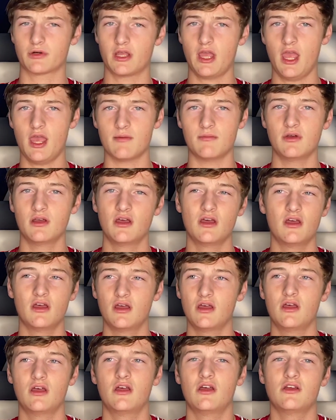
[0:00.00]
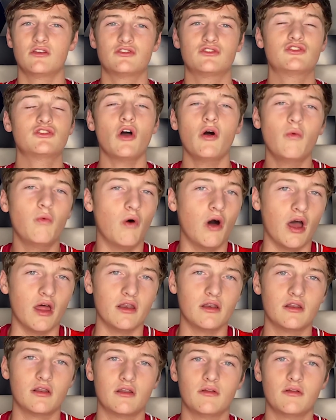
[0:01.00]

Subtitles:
game. So what?